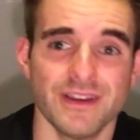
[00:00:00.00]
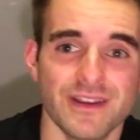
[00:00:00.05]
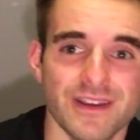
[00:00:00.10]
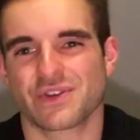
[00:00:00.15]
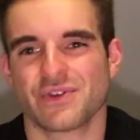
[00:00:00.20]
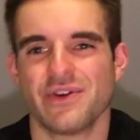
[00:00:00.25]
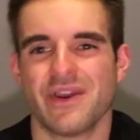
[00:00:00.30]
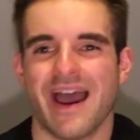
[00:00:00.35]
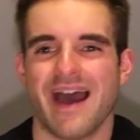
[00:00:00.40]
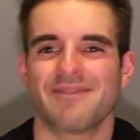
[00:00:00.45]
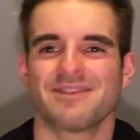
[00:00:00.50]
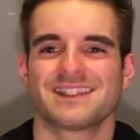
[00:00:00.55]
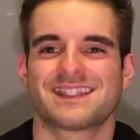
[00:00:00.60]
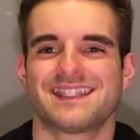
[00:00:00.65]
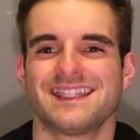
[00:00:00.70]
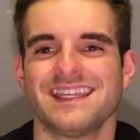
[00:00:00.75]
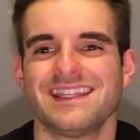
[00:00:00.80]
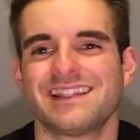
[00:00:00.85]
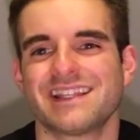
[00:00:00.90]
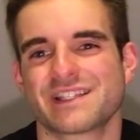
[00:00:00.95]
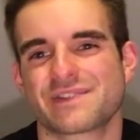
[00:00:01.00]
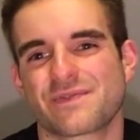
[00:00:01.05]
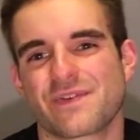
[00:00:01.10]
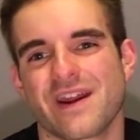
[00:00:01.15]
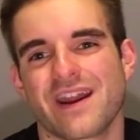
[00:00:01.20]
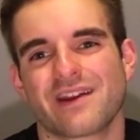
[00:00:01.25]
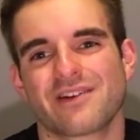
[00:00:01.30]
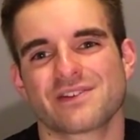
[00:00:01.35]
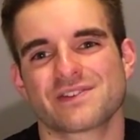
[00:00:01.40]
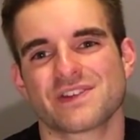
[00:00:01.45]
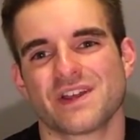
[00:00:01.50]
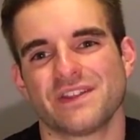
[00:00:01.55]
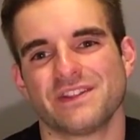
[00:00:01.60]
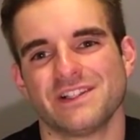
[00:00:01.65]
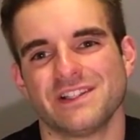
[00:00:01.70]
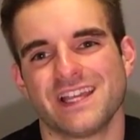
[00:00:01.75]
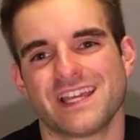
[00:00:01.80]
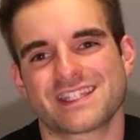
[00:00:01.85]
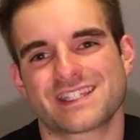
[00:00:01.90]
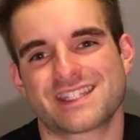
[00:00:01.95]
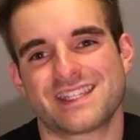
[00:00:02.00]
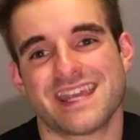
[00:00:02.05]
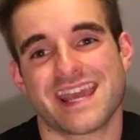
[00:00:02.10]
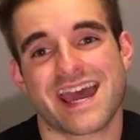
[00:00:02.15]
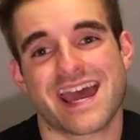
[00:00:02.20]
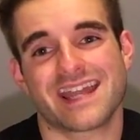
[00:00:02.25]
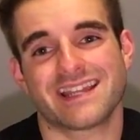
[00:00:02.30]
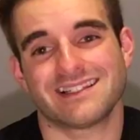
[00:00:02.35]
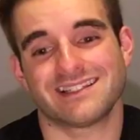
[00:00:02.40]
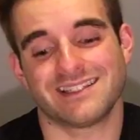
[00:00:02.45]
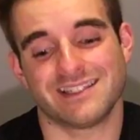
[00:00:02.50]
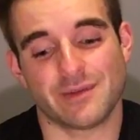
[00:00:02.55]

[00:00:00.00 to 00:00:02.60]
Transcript: So you haven't seen this fragrance on the list yet,